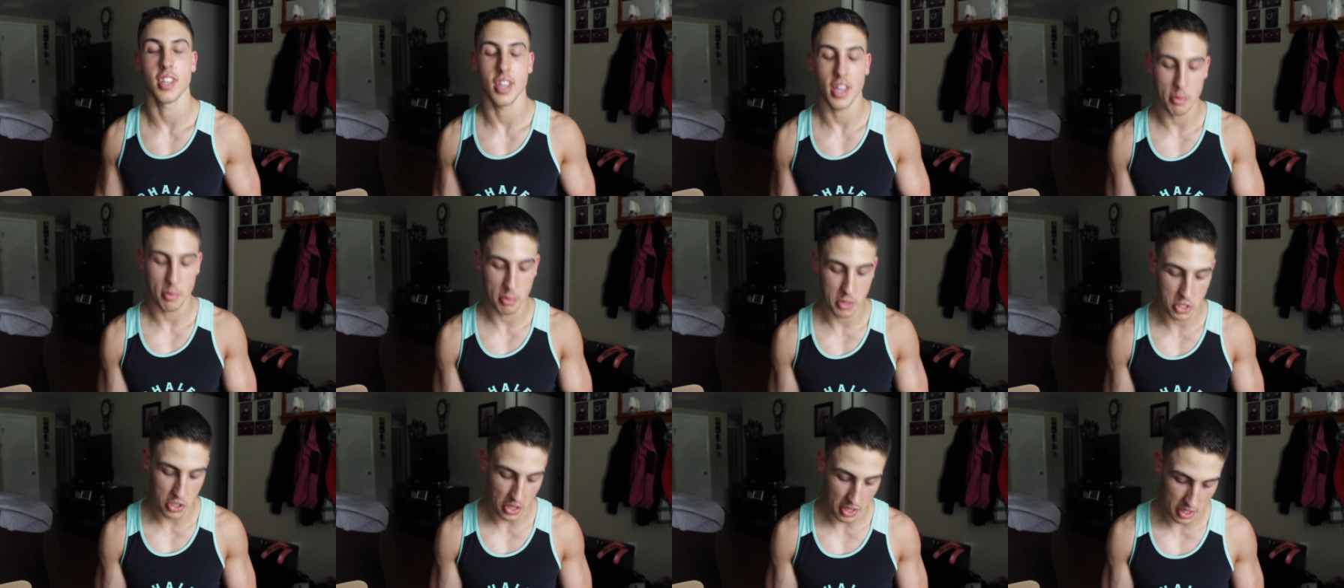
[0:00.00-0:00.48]

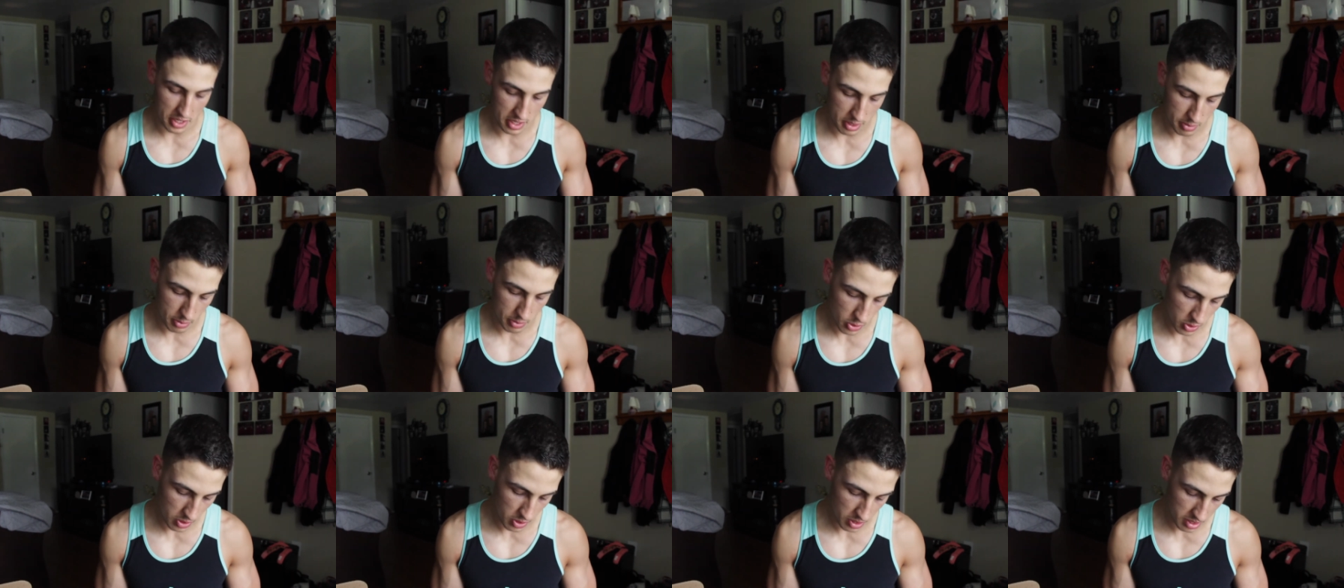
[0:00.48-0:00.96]
I'm gonna try the
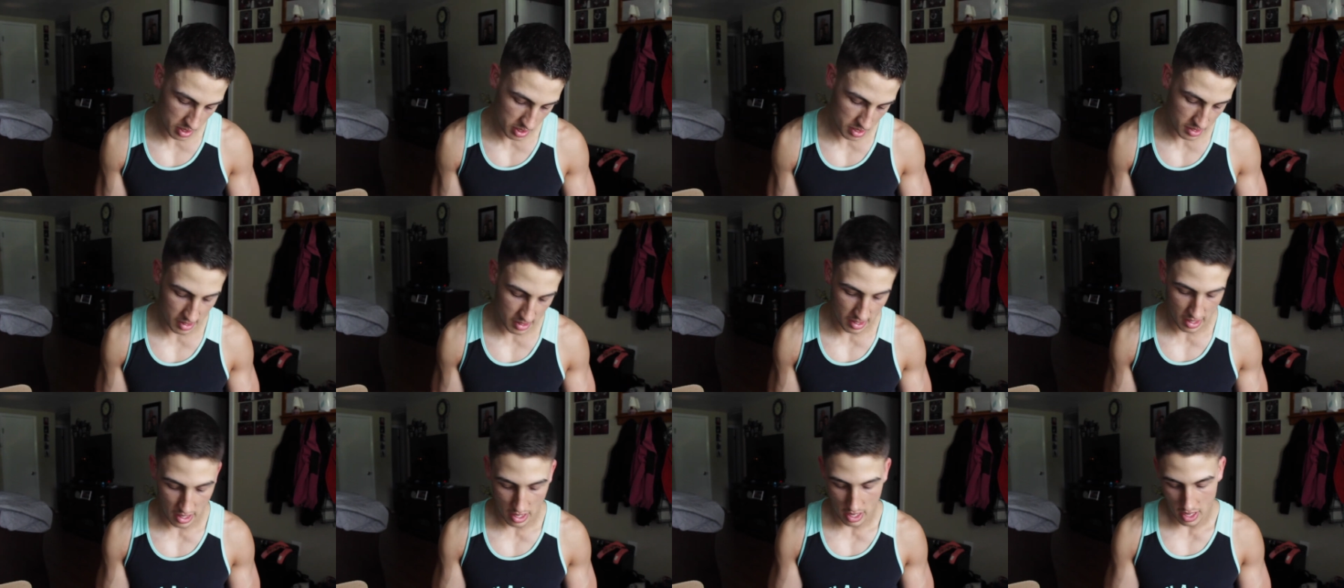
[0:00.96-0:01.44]

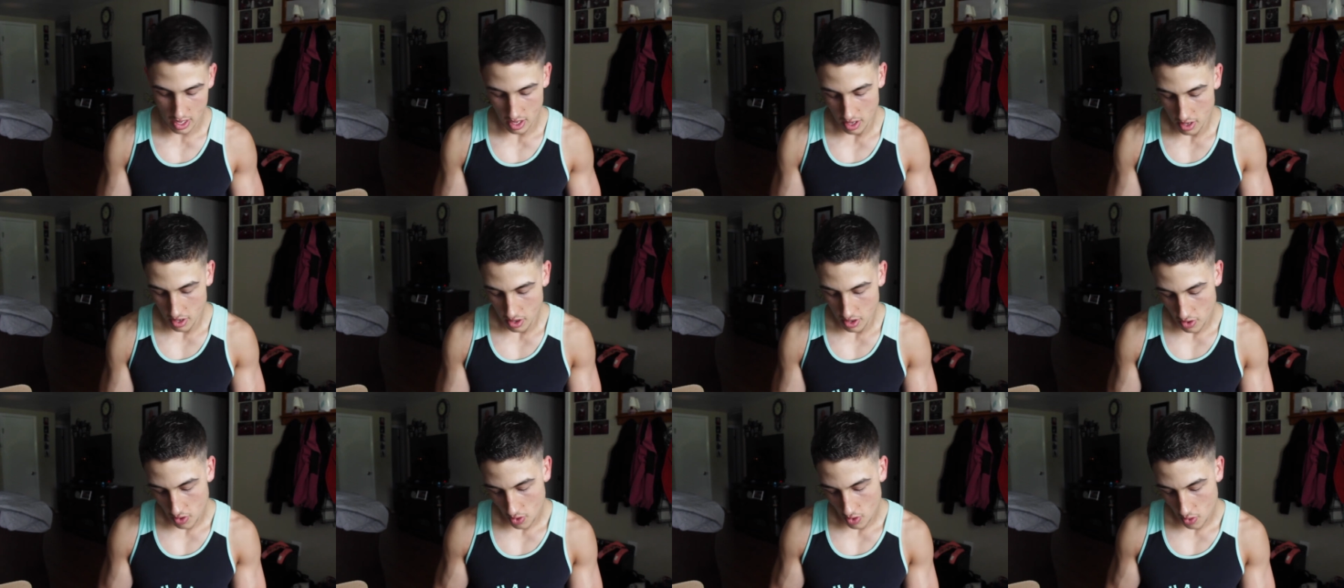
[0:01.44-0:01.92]
s'mores
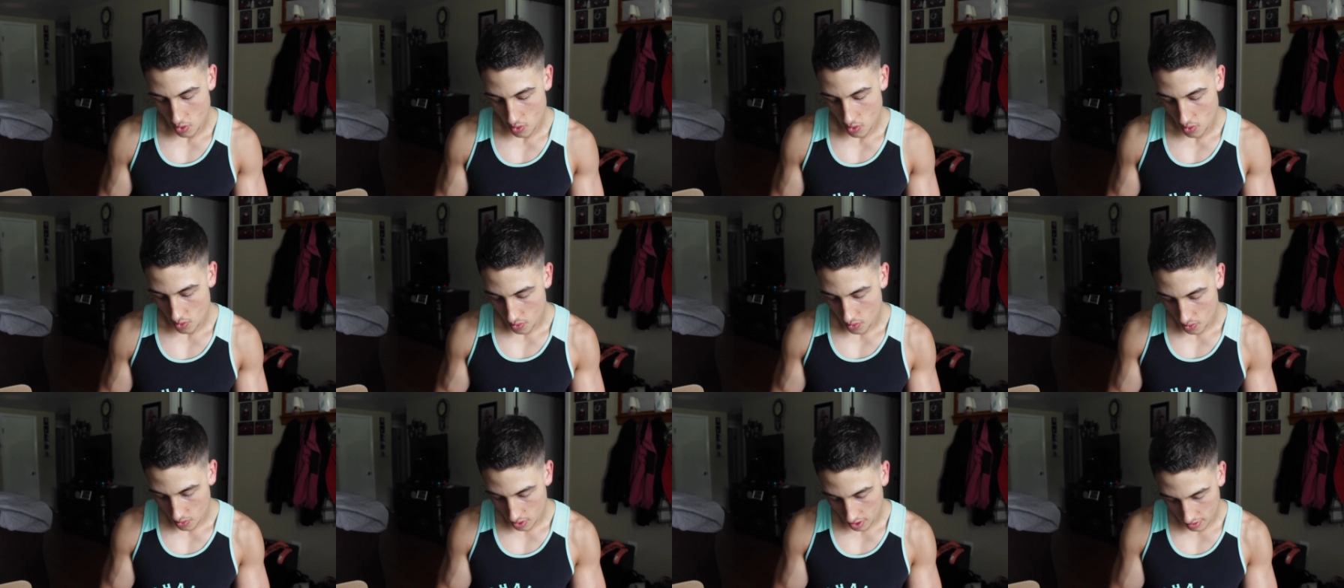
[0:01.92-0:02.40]

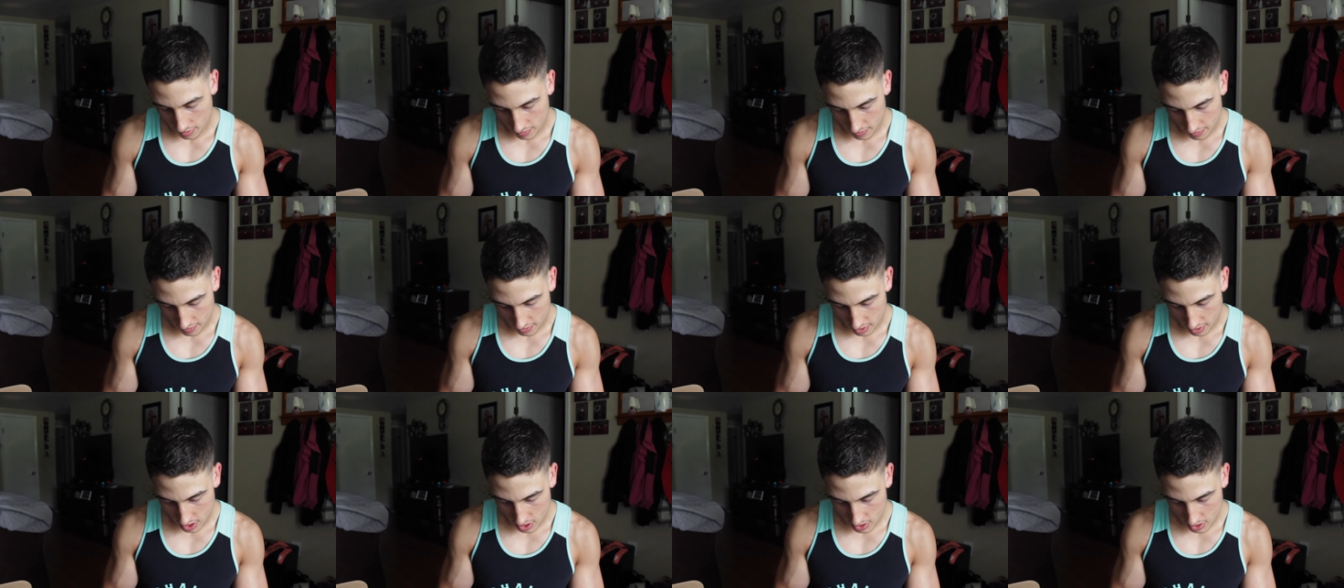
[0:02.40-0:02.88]
right in
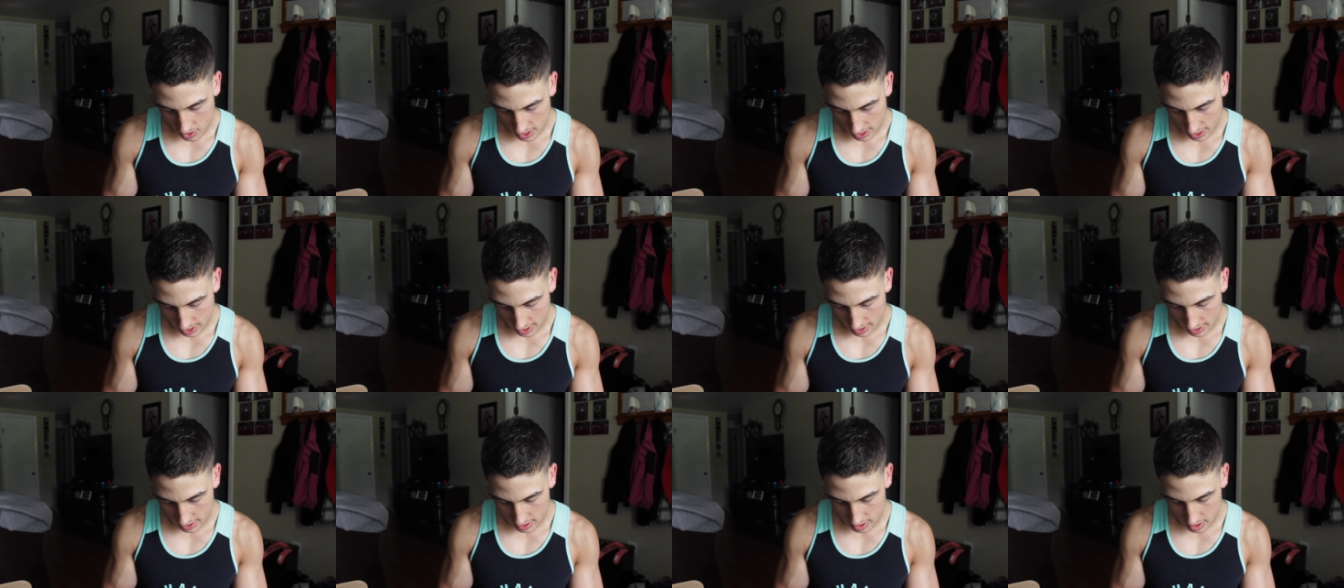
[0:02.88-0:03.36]
front of you
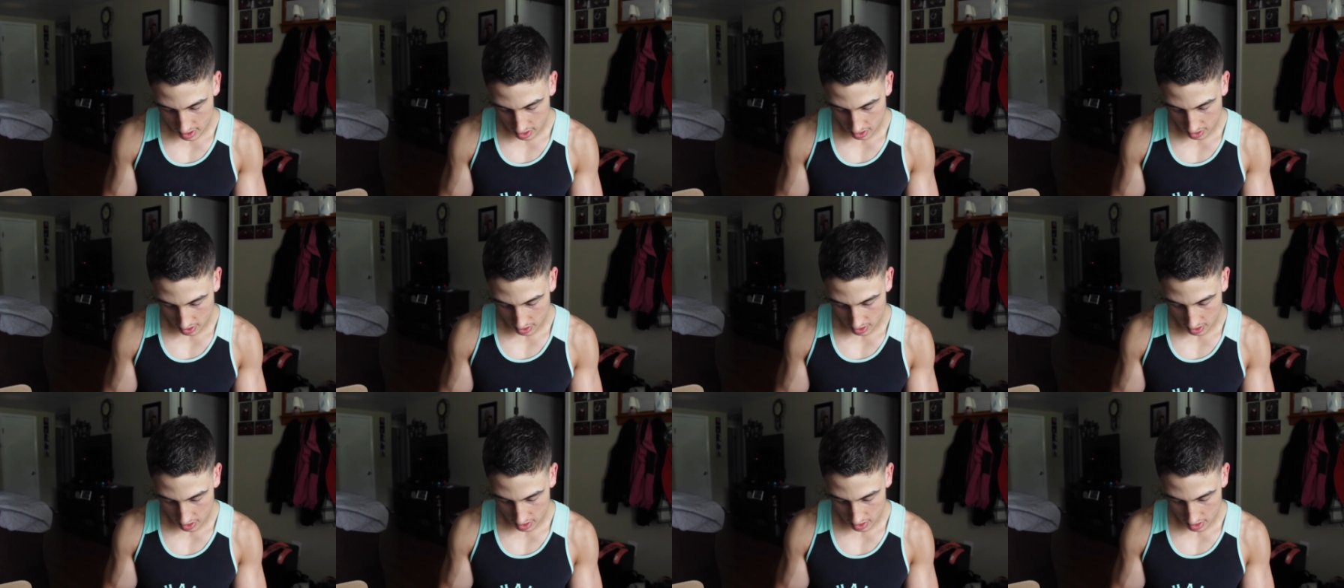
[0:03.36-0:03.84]
guys. So
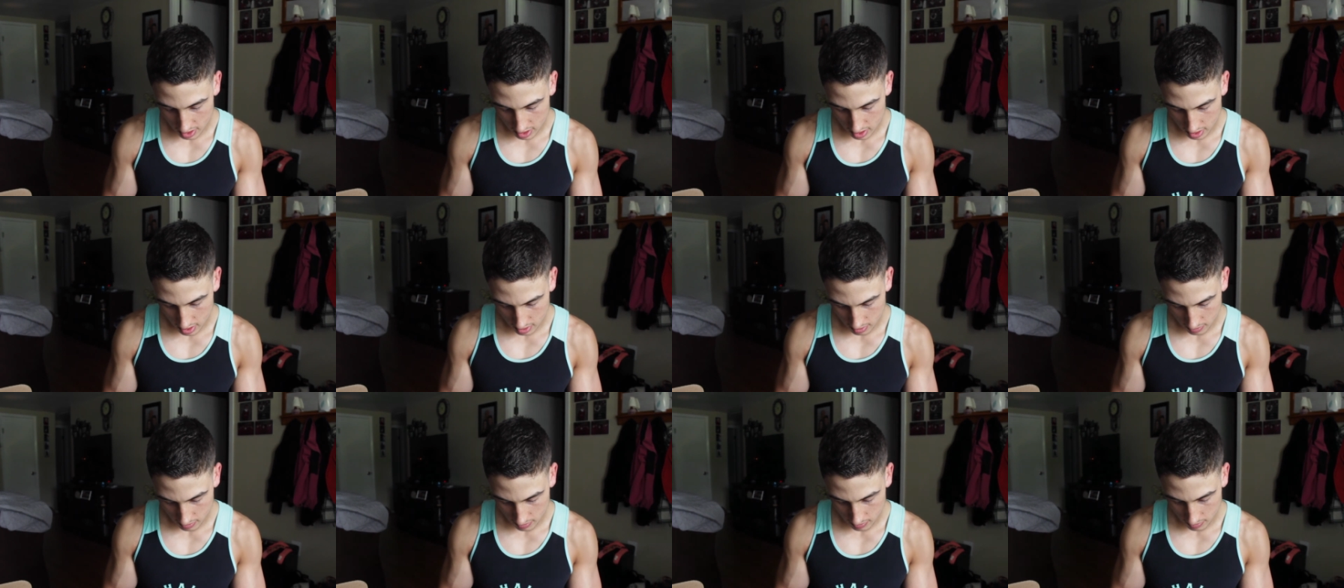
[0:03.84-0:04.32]

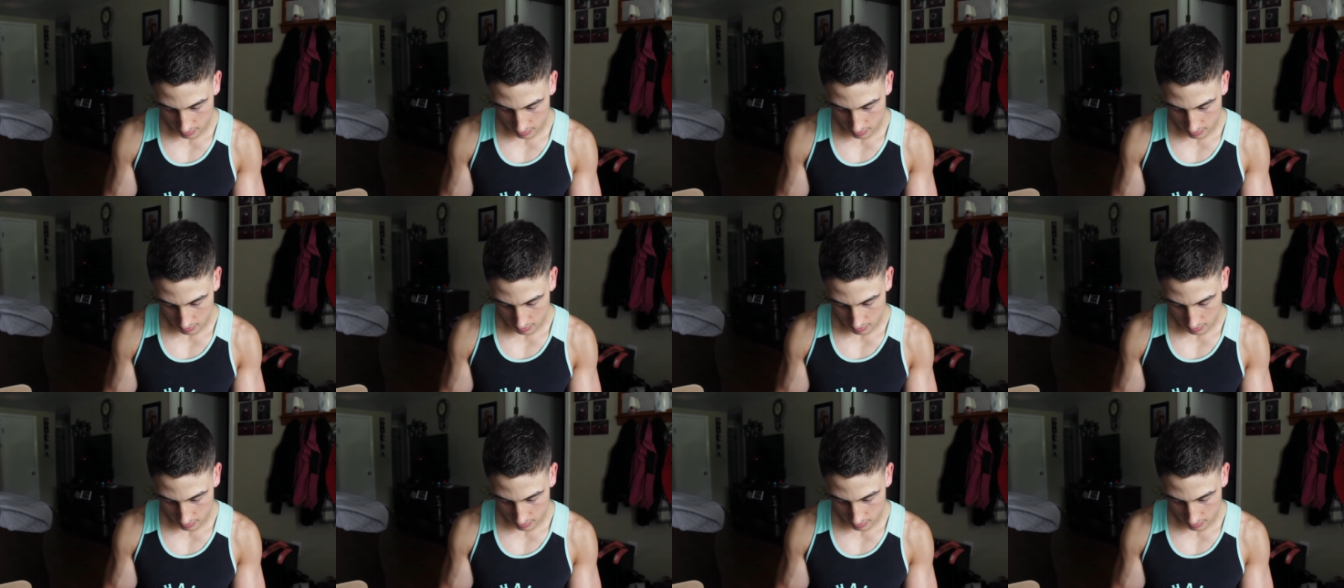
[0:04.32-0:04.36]
there's,